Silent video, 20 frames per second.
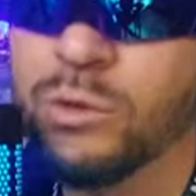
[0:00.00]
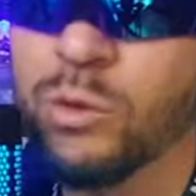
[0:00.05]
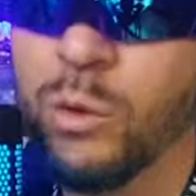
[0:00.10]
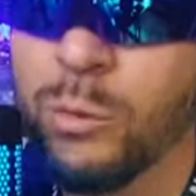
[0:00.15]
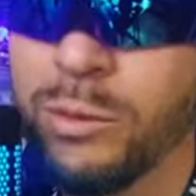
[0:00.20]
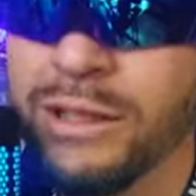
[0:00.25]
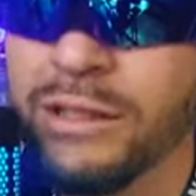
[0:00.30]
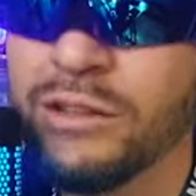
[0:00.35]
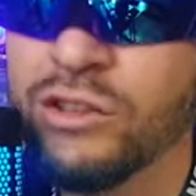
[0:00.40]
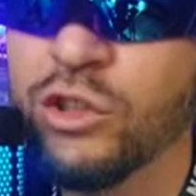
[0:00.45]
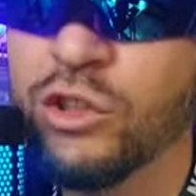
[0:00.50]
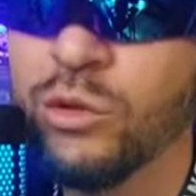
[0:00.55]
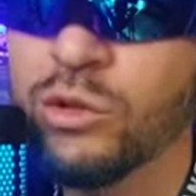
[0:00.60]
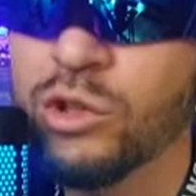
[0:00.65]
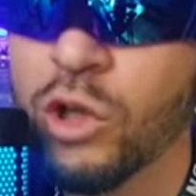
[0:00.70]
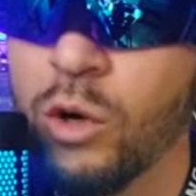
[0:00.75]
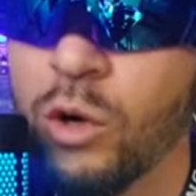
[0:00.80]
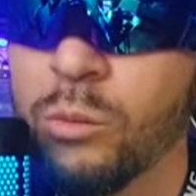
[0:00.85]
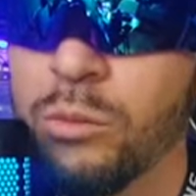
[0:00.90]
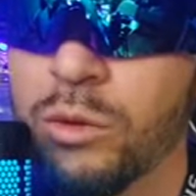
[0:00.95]
will be in
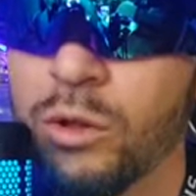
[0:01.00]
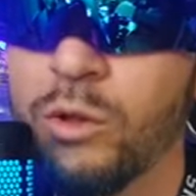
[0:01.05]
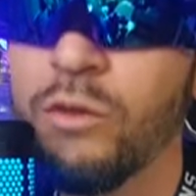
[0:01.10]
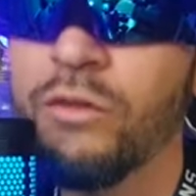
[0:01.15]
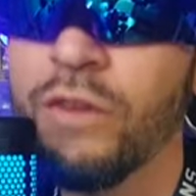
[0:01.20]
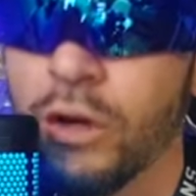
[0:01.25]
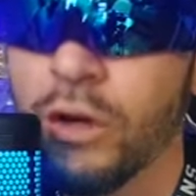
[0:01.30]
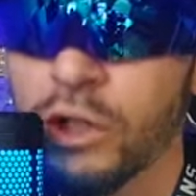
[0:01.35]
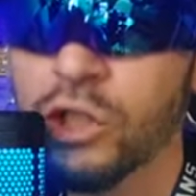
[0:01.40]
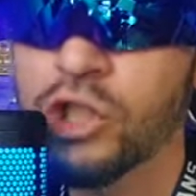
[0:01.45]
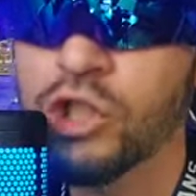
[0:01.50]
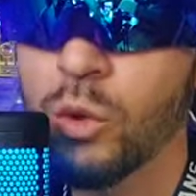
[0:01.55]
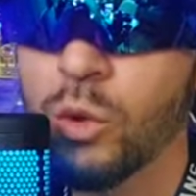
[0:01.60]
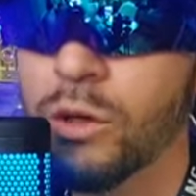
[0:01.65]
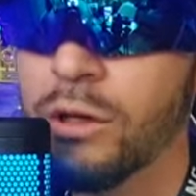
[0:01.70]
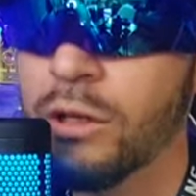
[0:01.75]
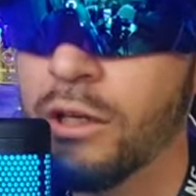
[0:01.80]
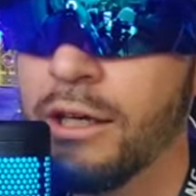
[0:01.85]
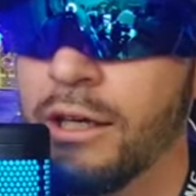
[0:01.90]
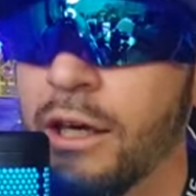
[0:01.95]
two-tone blue very
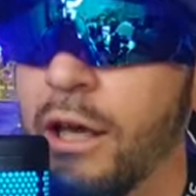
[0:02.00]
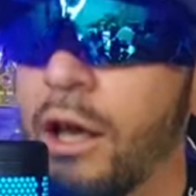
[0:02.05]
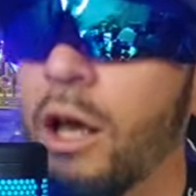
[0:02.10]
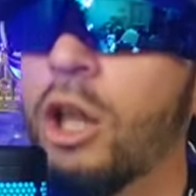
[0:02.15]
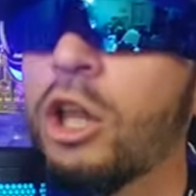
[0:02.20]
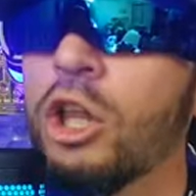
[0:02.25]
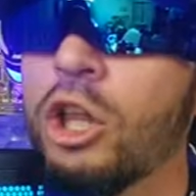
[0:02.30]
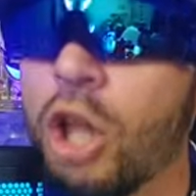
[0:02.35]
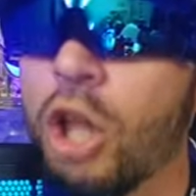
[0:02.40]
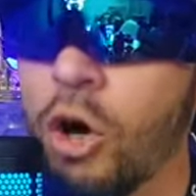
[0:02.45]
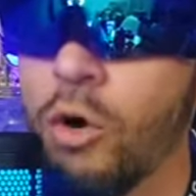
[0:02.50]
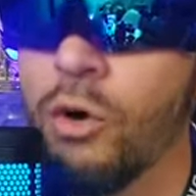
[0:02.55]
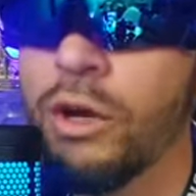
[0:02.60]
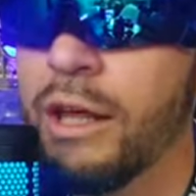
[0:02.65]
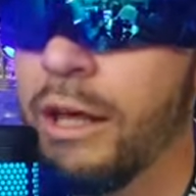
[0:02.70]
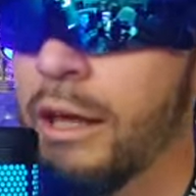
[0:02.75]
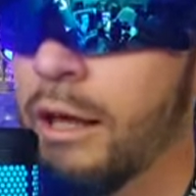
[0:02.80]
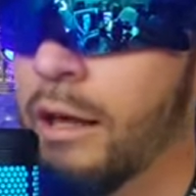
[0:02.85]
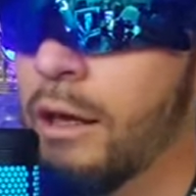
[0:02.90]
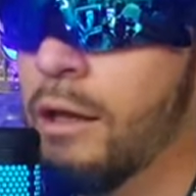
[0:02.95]
shortly.
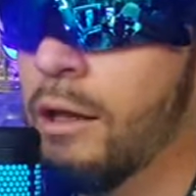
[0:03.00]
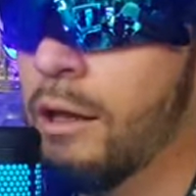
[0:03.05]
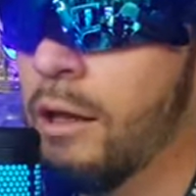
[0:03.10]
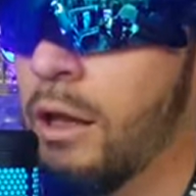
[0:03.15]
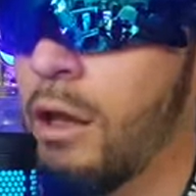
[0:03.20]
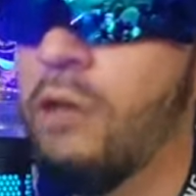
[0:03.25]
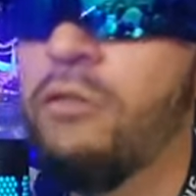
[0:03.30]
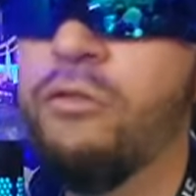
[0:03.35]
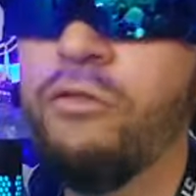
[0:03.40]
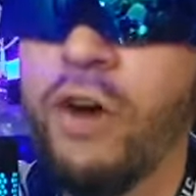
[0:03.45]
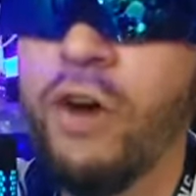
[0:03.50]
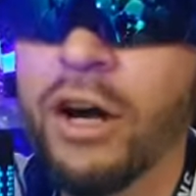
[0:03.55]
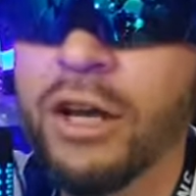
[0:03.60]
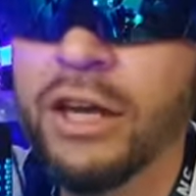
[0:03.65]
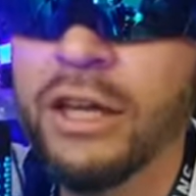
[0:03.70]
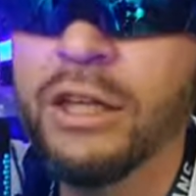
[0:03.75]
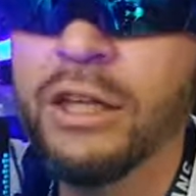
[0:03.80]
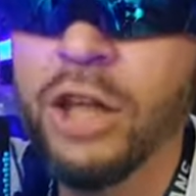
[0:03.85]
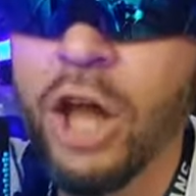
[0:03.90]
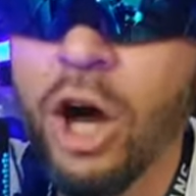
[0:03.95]
Loading.
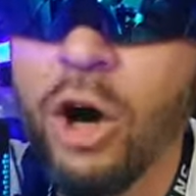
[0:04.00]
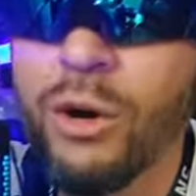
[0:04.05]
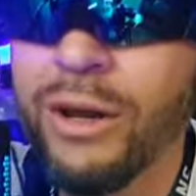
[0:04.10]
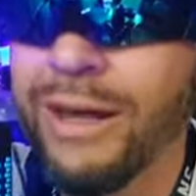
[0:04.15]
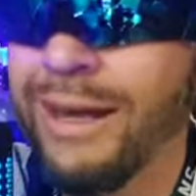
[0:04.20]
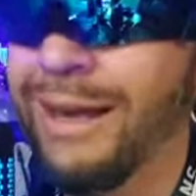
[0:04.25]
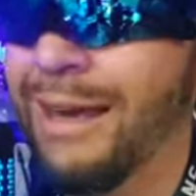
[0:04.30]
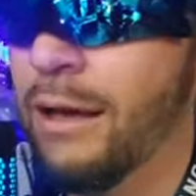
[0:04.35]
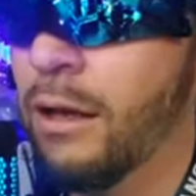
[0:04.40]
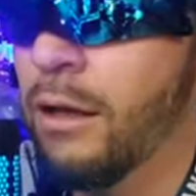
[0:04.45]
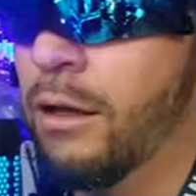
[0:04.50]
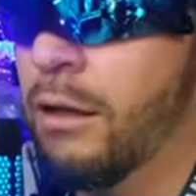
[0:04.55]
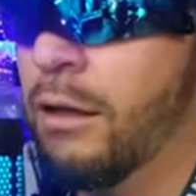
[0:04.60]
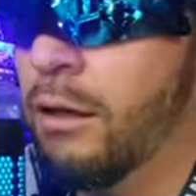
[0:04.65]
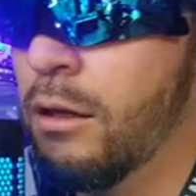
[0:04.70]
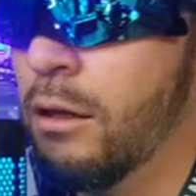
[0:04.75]
Fucking loading.